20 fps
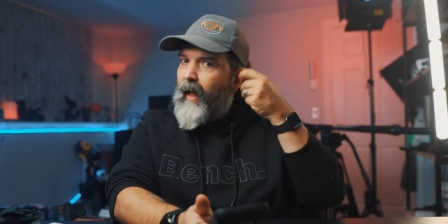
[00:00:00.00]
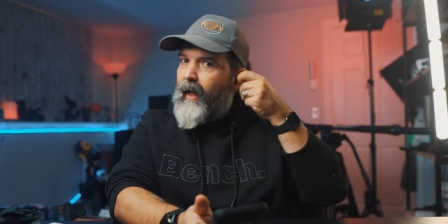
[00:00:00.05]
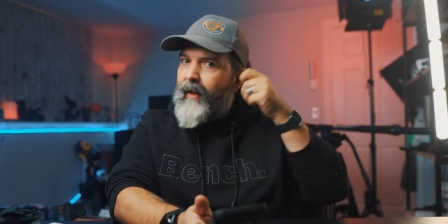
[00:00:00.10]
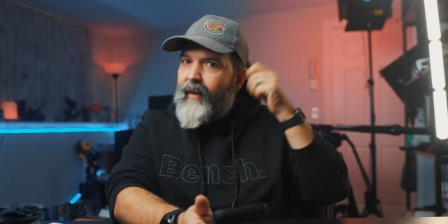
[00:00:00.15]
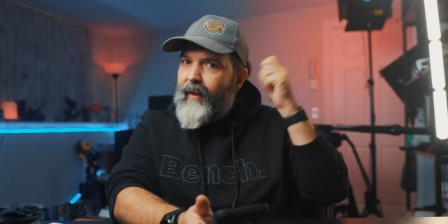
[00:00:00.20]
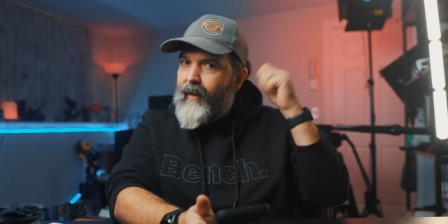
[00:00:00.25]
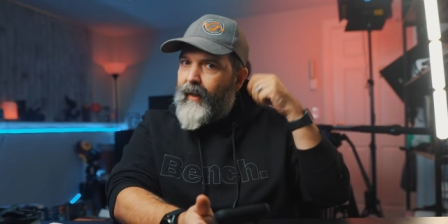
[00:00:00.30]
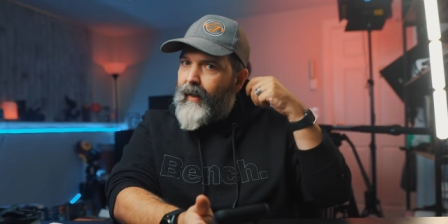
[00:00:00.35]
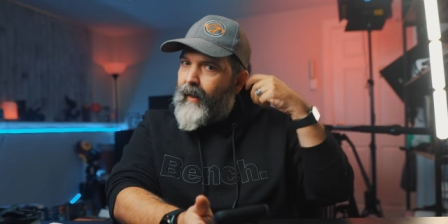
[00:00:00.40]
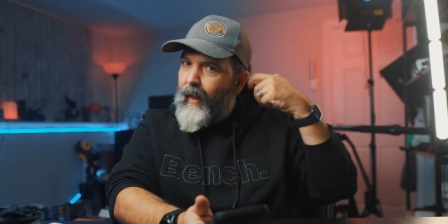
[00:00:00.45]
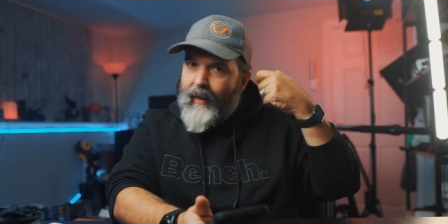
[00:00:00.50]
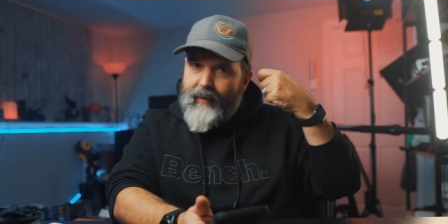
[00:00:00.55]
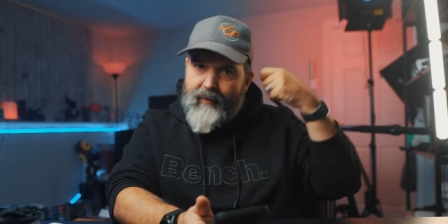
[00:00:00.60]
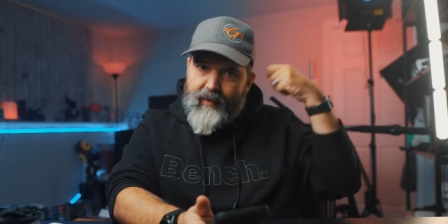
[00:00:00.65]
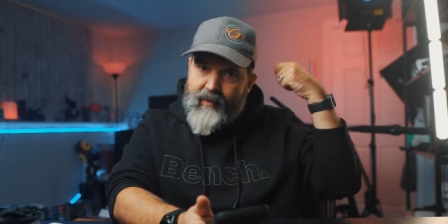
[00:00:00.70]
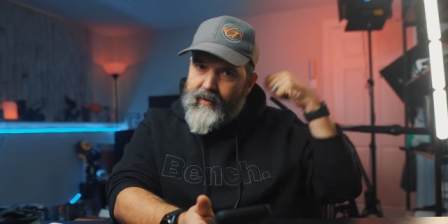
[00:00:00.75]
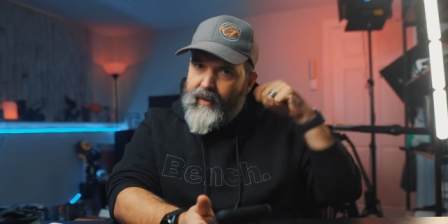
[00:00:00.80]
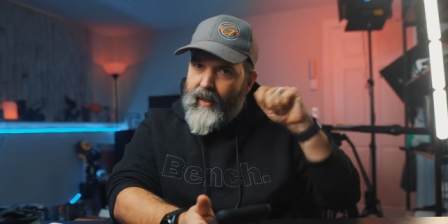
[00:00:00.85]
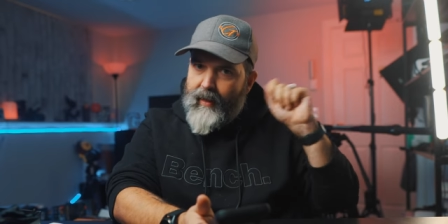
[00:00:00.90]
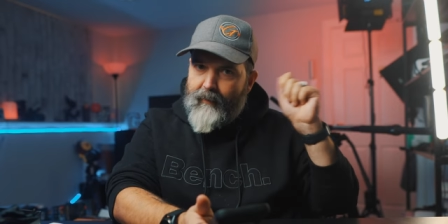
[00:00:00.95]
I think I, I
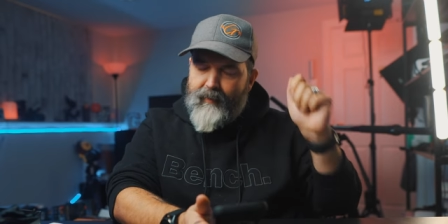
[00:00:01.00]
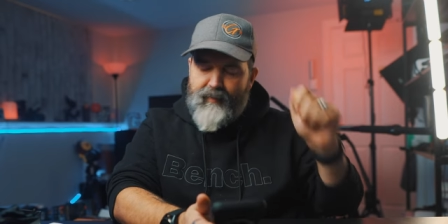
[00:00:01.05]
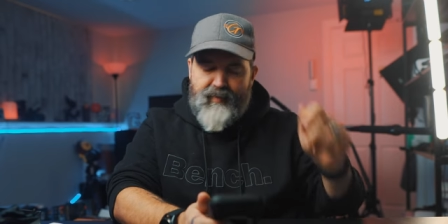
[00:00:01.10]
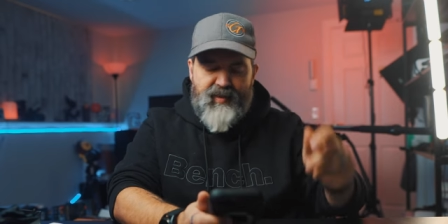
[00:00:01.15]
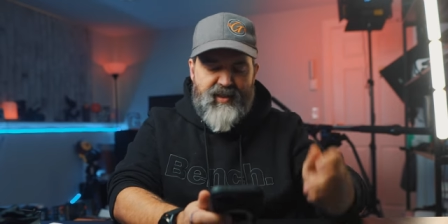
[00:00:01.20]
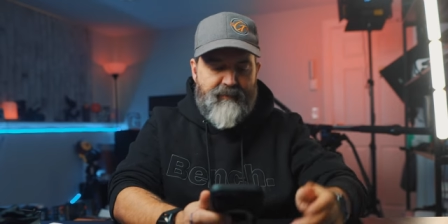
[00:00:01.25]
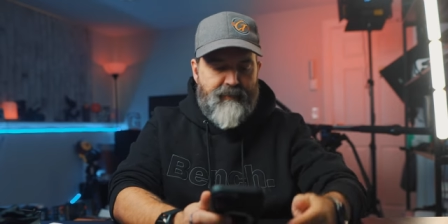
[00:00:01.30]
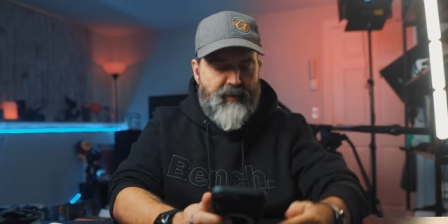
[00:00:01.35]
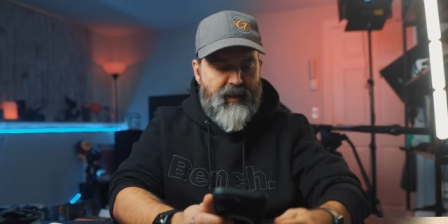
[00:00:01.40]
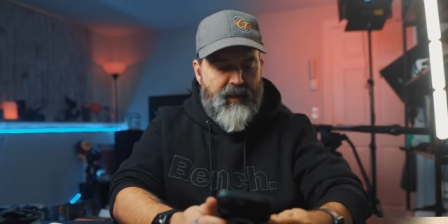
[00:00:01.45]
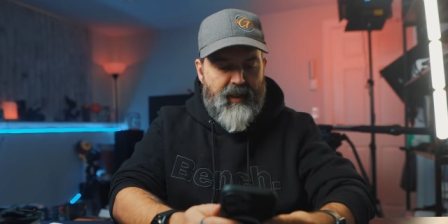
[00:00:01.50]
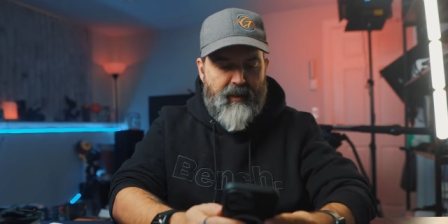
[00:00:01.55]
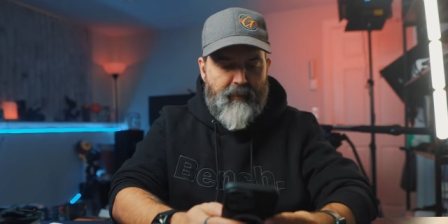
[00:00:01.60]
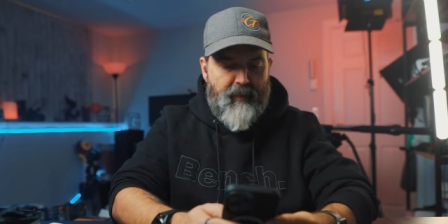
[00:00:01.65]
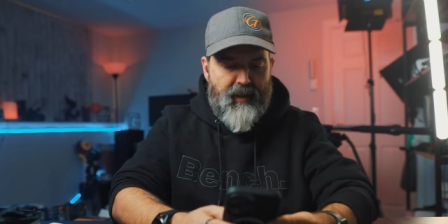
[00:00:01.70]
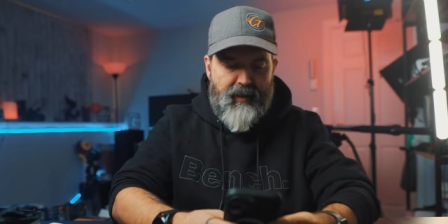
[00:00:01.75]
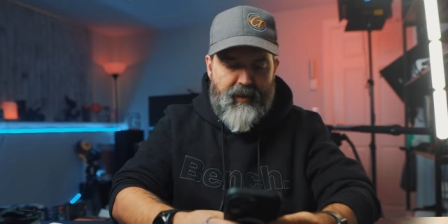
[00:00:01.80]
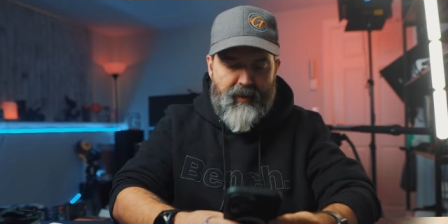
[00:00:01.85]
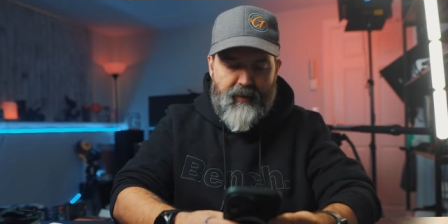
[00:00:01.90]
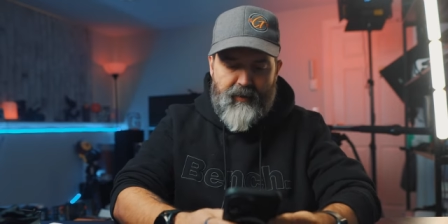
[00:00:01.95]
just kind of spinning them
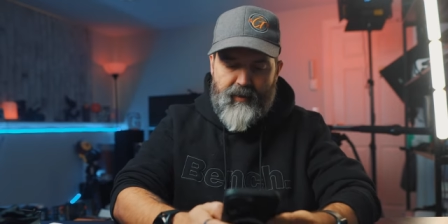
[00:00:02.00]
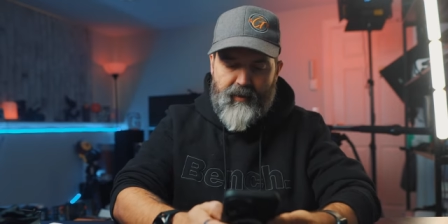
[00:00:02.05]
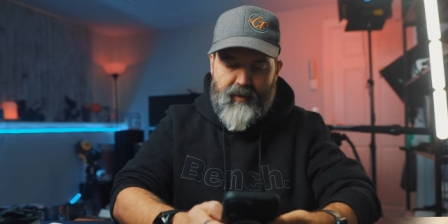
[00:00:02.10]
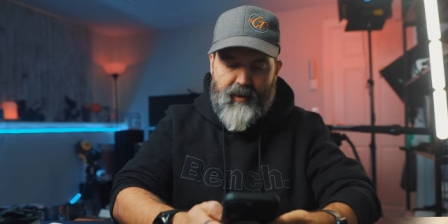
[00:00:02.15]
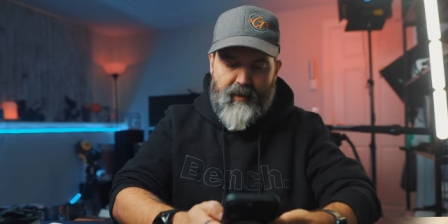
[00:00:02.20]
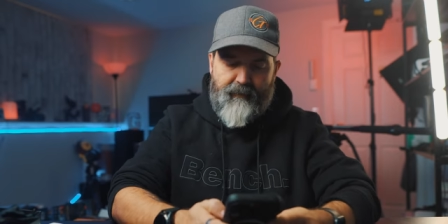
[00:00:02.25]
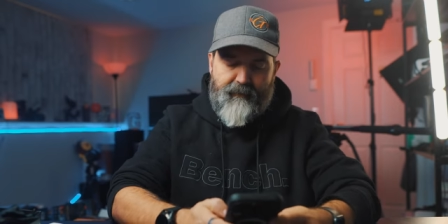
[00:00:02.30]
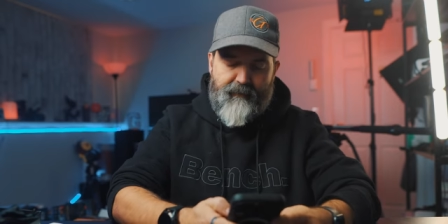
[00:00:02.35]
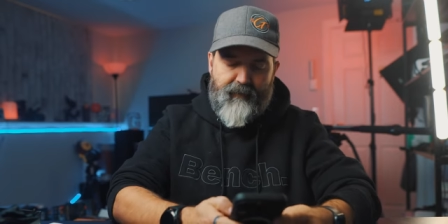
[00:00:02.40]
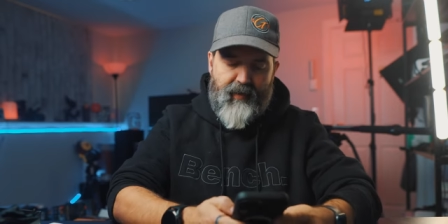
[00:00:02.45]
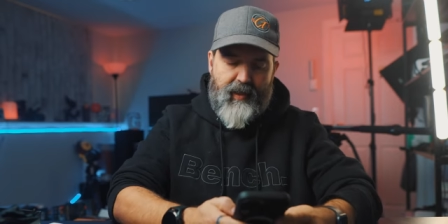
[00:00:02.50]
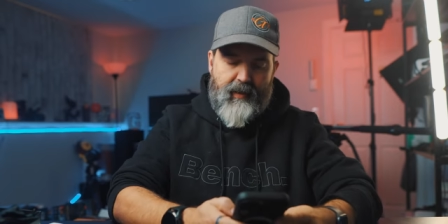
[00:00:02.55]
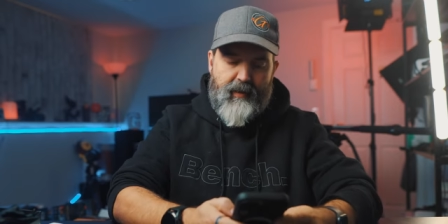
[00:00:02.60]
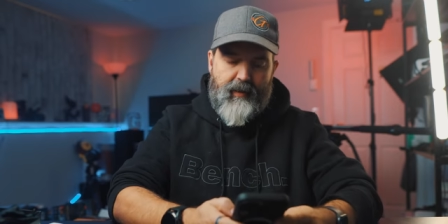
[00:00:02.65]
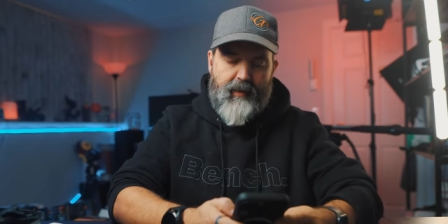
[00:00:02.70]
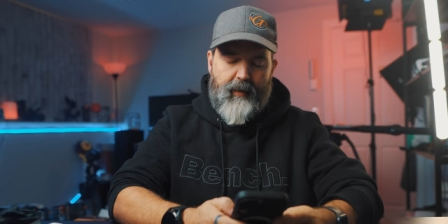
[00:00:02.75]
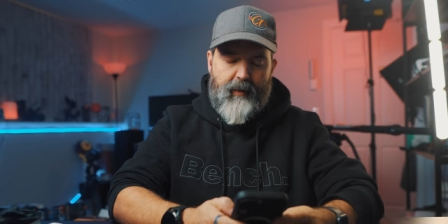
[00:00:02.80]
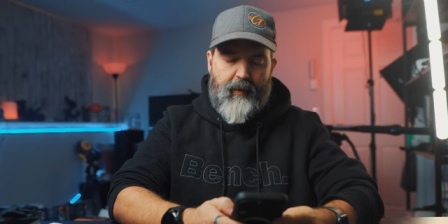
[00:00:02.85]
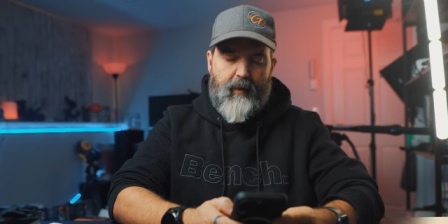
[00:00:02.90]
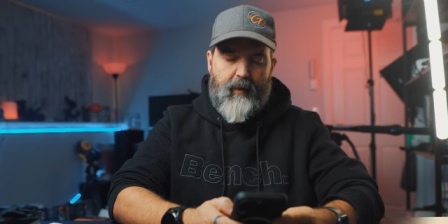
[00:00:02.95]
in there till they fit